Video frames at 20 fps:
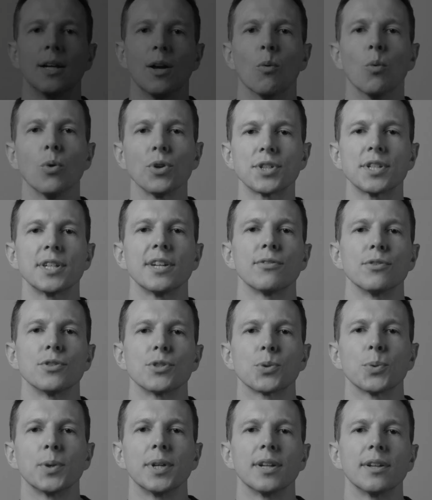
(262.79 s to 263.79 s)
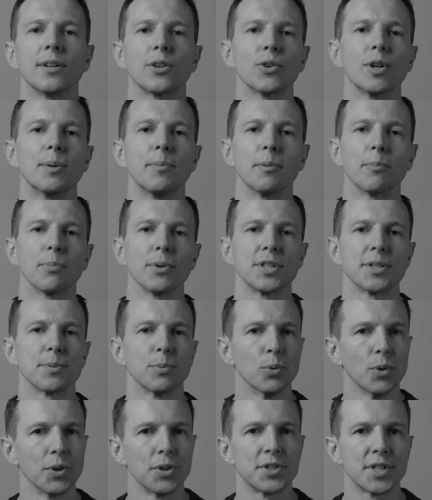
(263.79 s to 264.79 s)
What's the difference between an agreement in
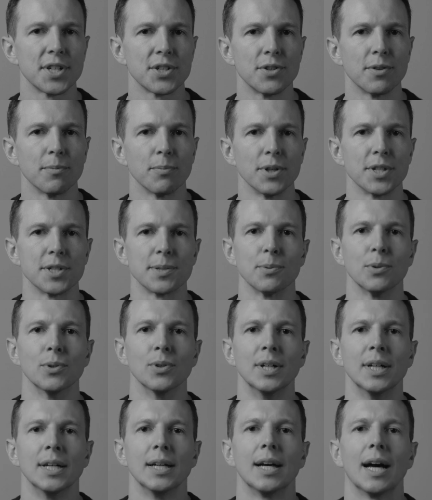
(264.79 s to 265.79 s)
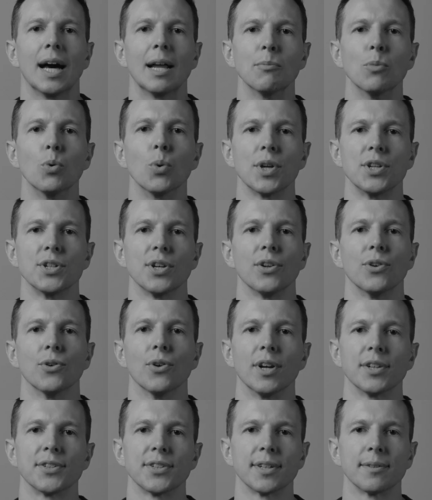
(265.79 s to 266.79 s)
principle or decision in principle and mortgage
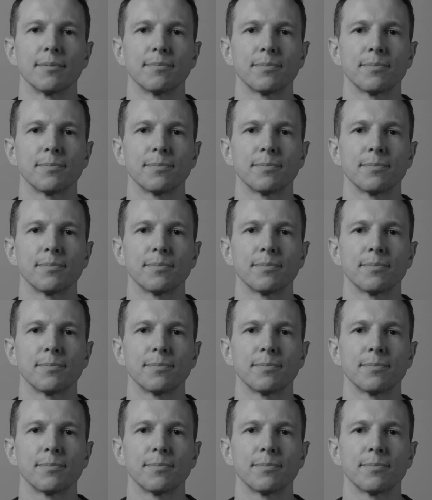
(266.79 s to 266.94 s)
underwriting?